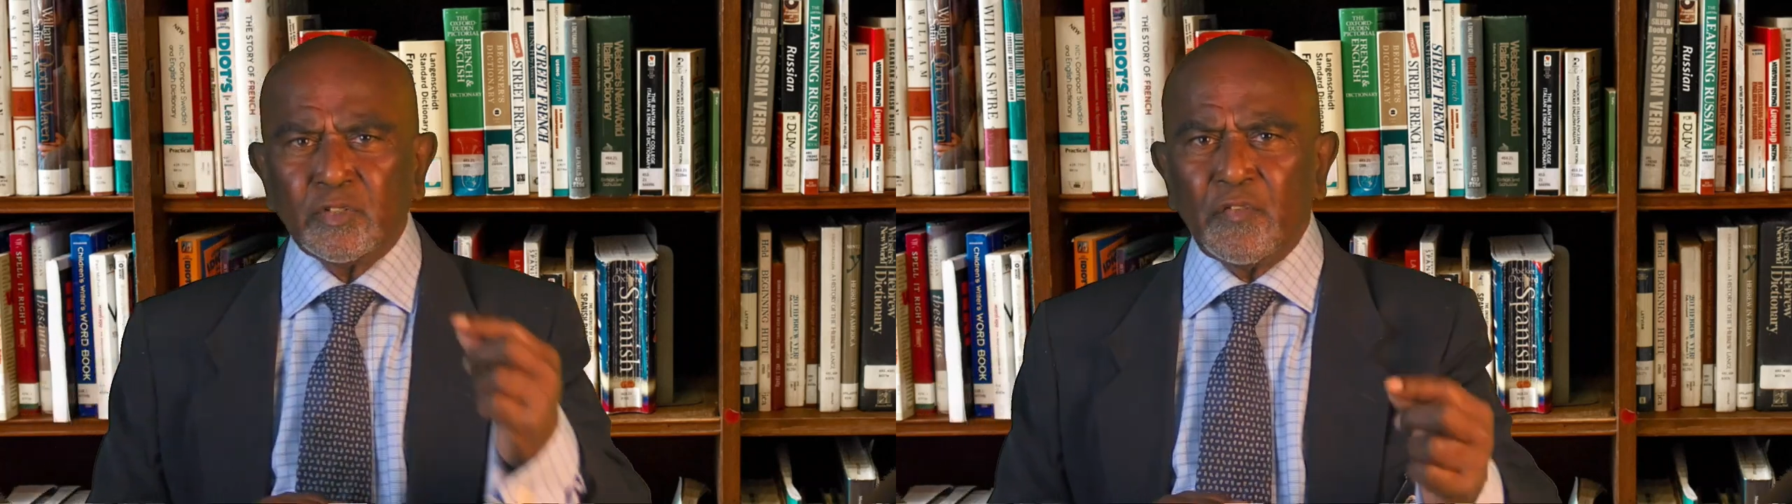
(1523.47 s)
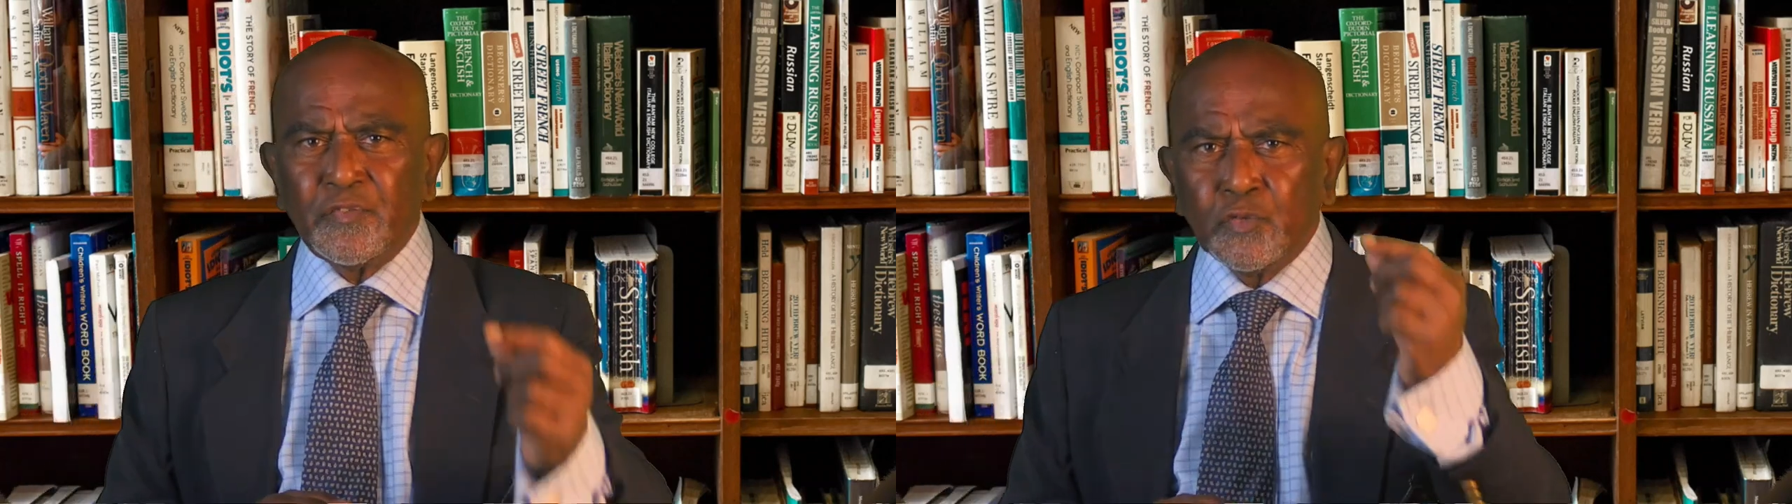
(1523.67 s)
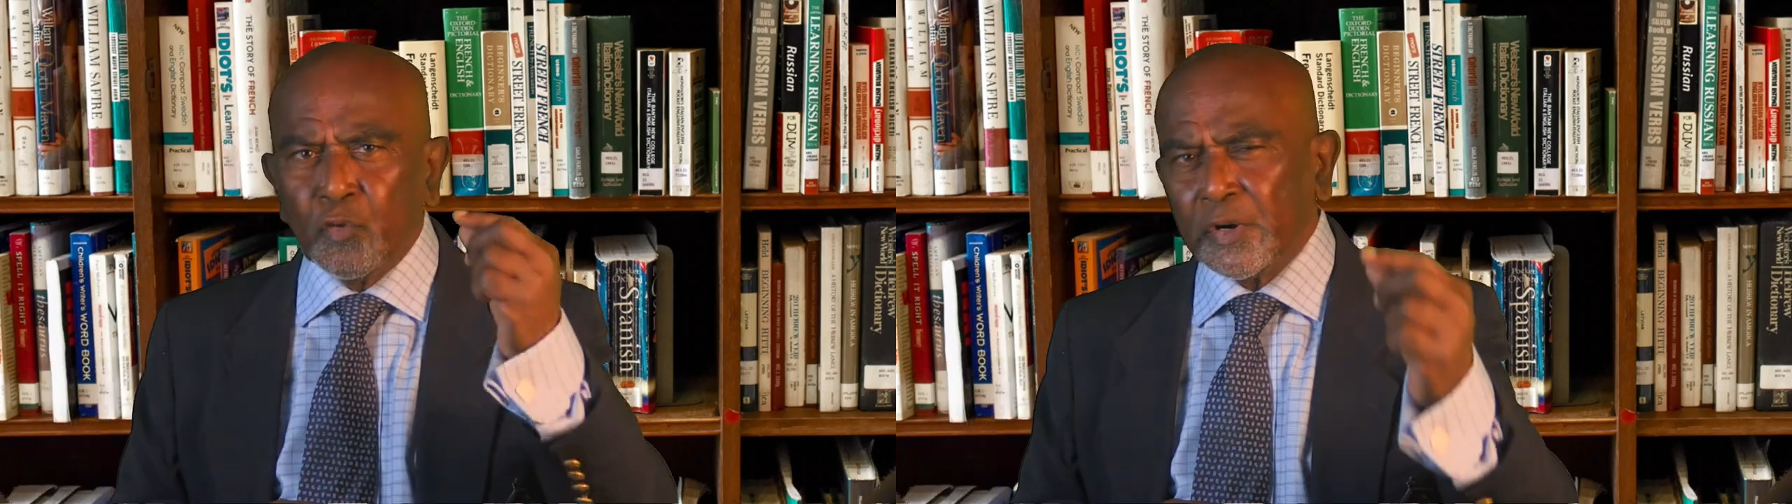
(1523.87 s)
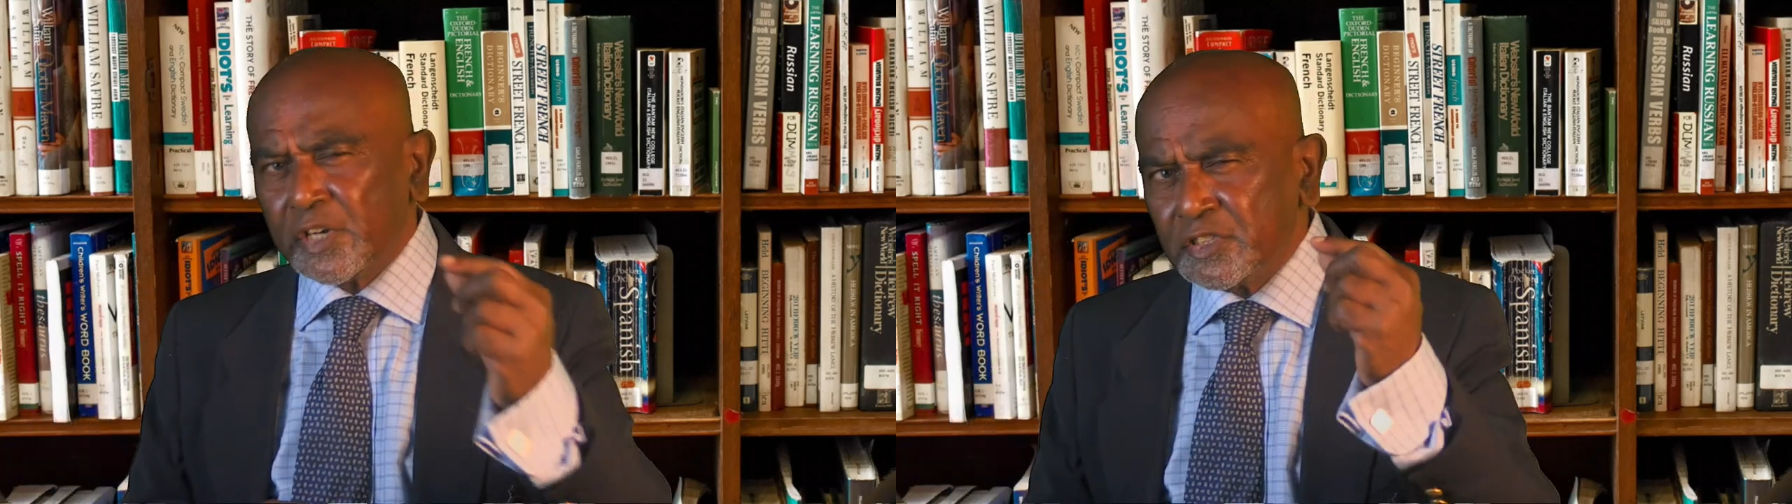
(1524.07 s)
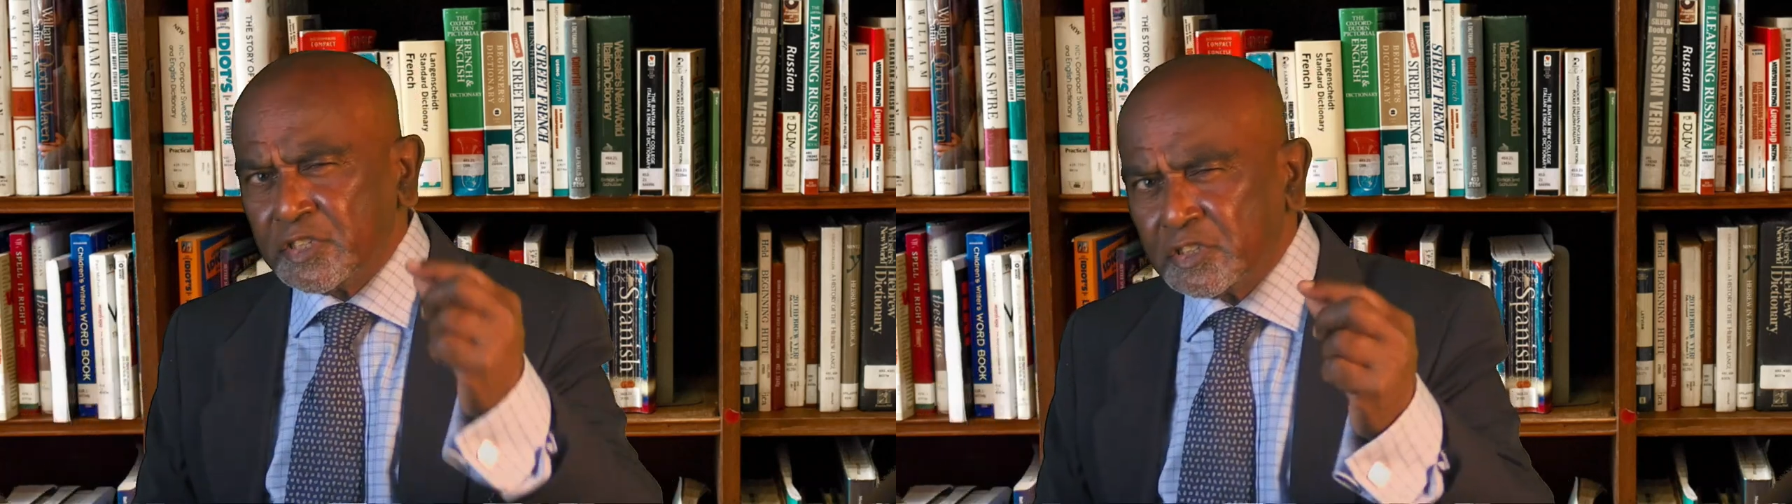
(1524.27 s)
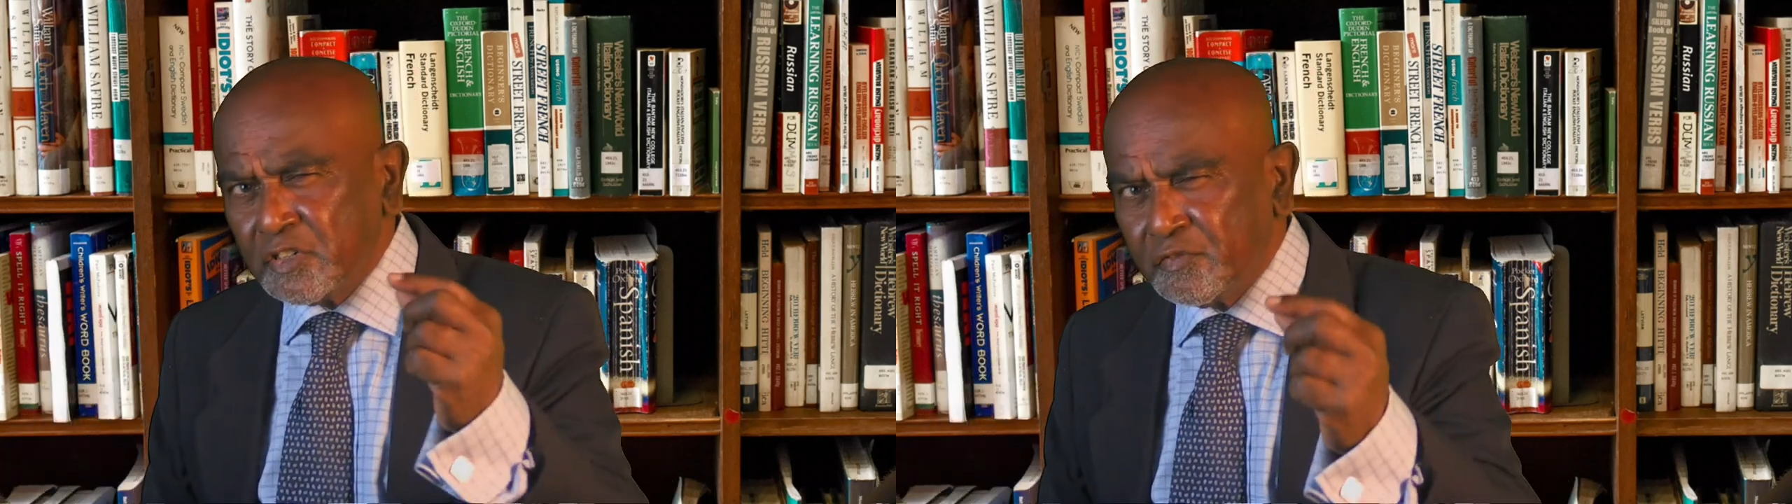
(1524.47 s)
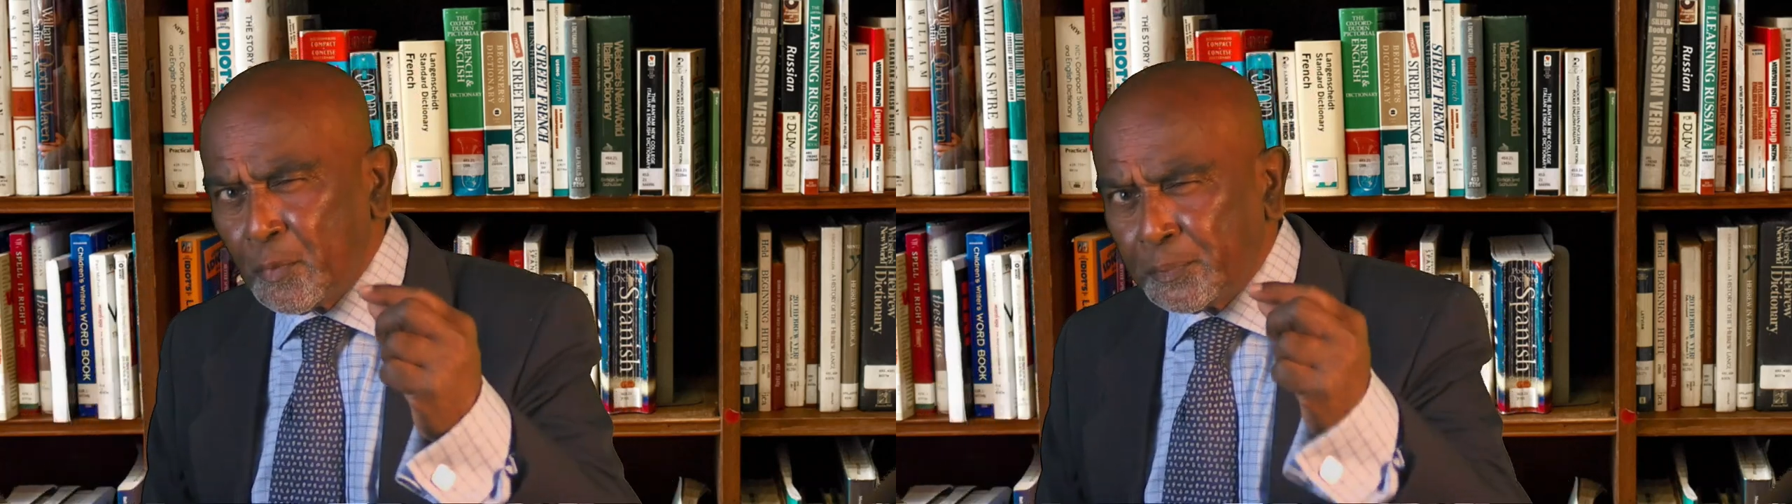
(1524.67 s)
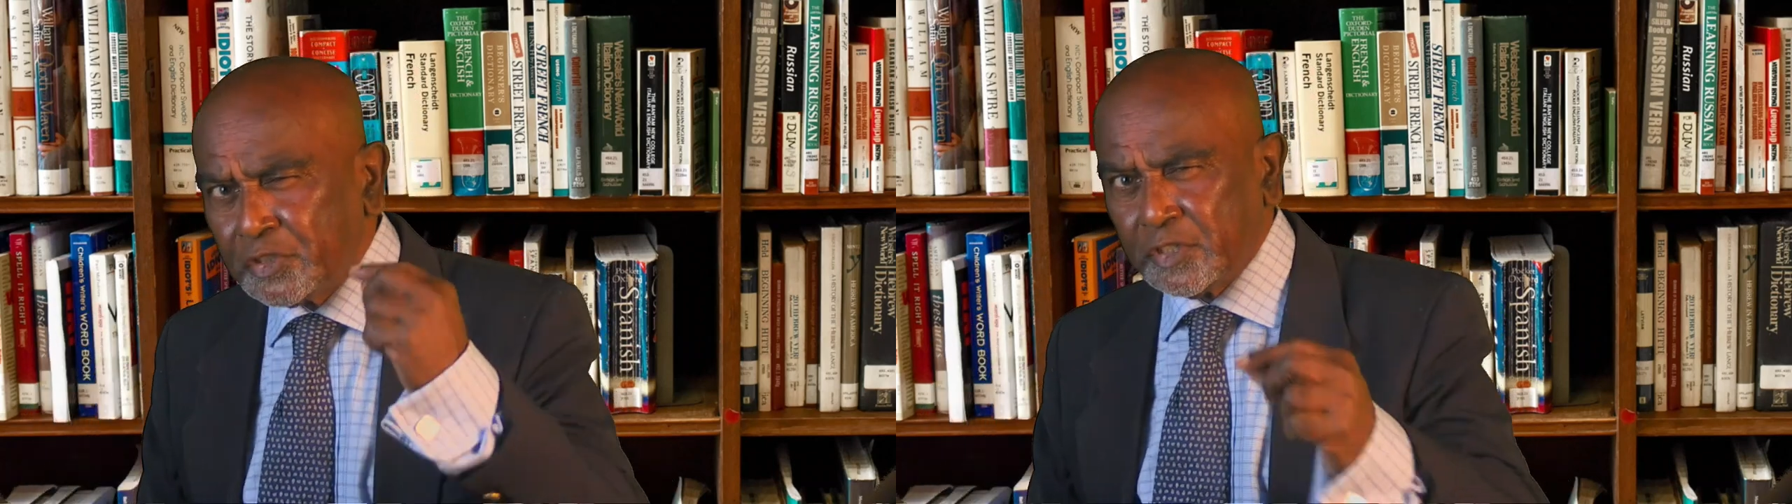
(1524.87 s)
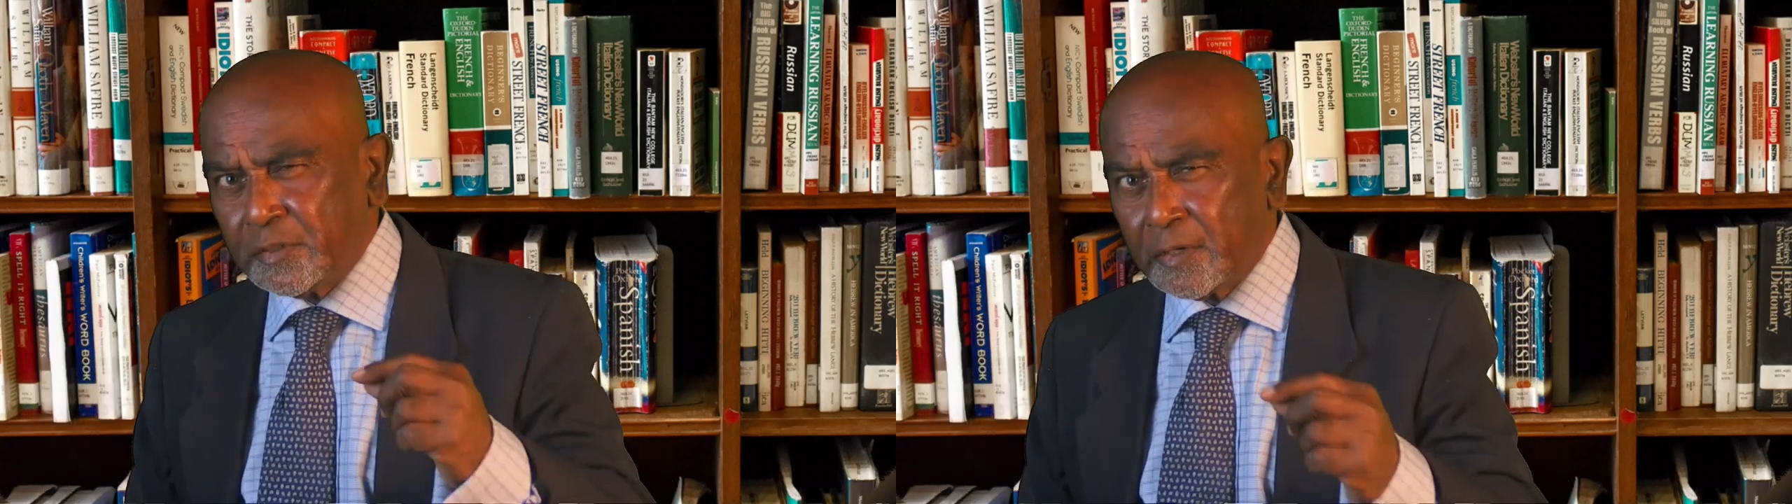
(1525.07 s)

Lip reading: of 264%,